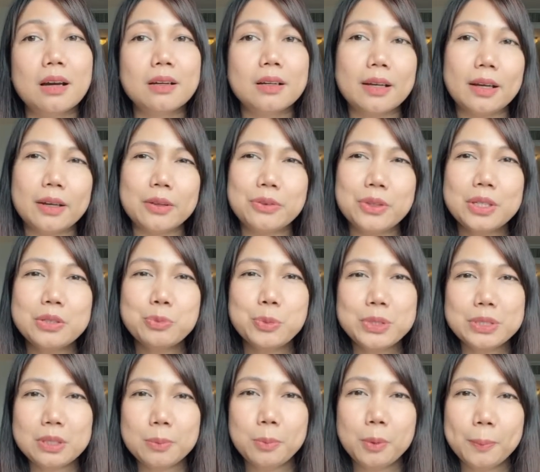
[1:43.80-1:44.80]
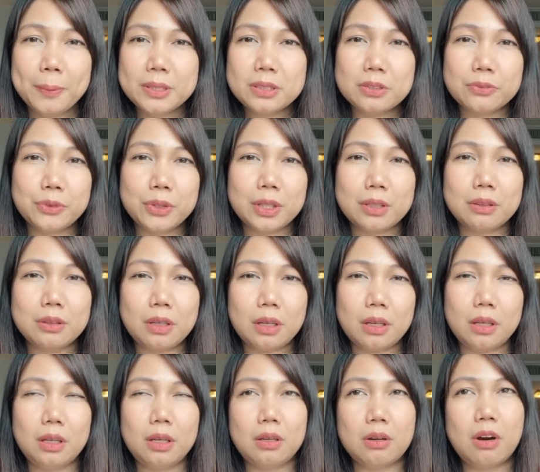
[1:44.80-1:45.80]
I think with Cebu Pacific,
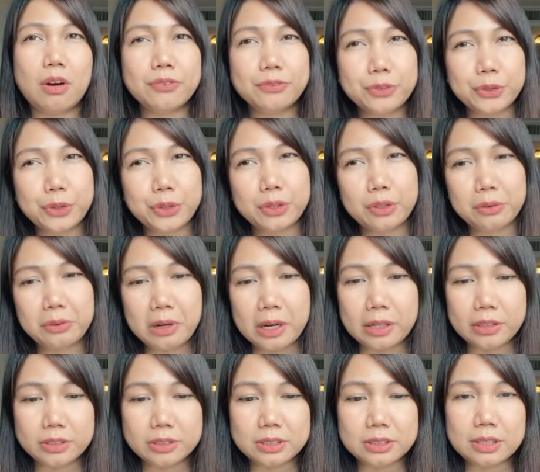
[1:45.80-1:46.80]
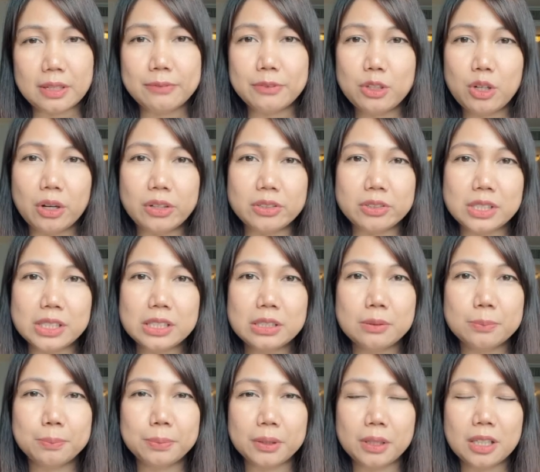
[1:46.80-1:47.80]
they offered around
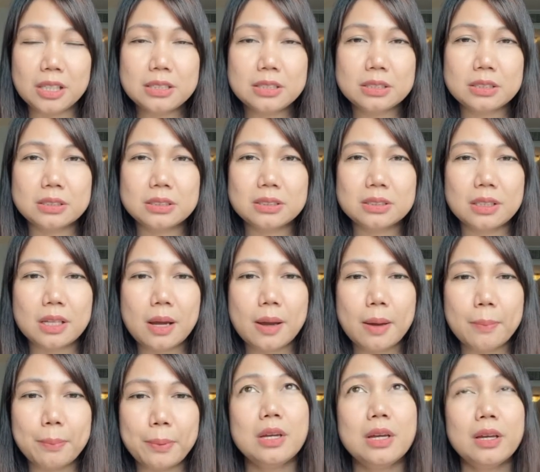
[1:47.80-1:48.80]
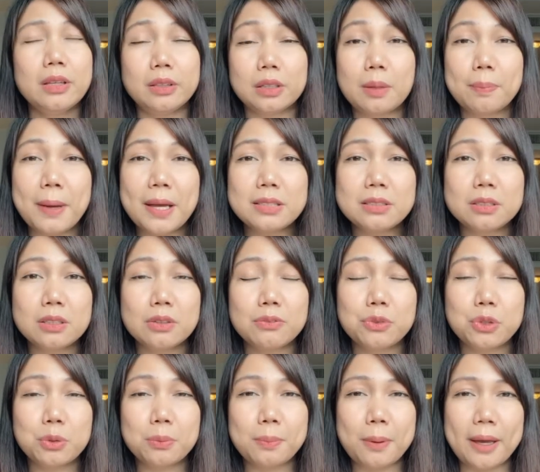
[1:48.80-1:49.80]
700 plus, but the capacity of
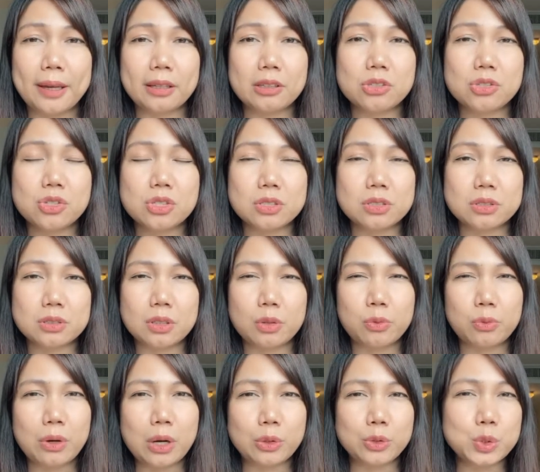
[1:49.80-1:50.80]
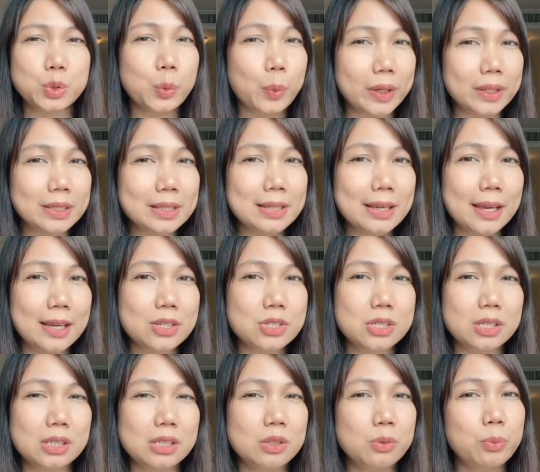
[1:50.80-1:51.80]
your baggage is around 20
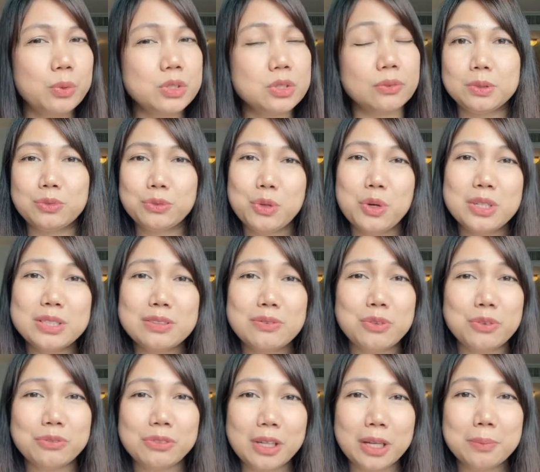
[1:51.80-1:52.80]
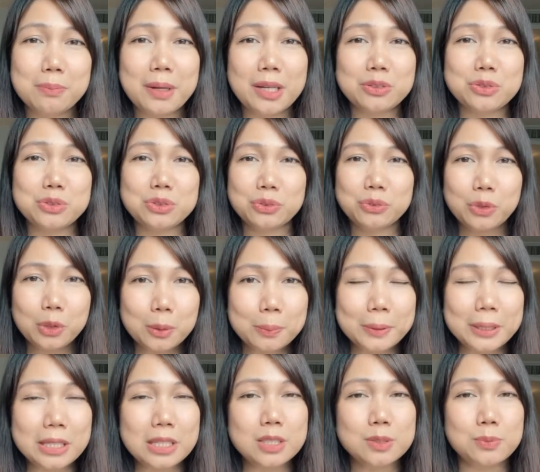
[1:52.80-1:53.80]
kg, which of course, if you're flying back to the
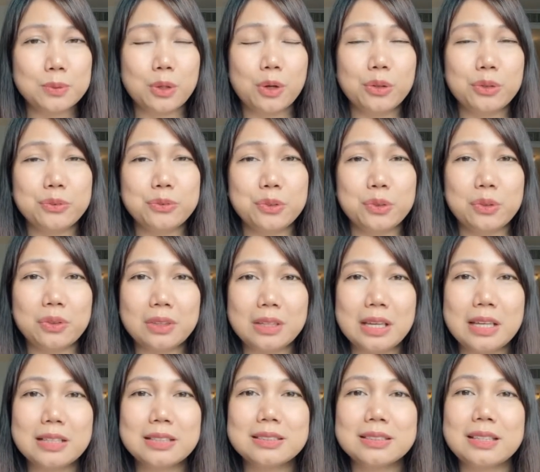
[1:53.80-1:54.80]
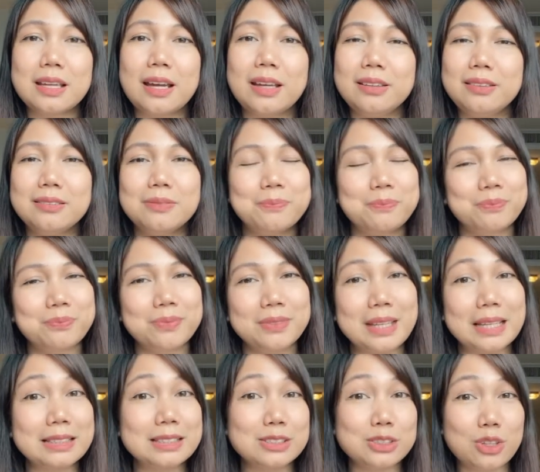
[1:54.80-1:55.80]
Philippines with all of your things, then
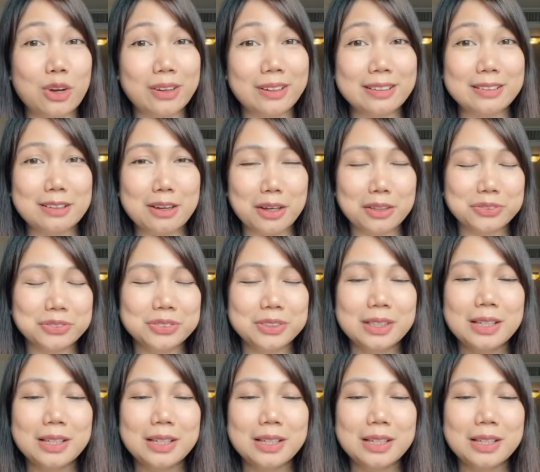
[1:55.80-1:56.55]
that's not enough.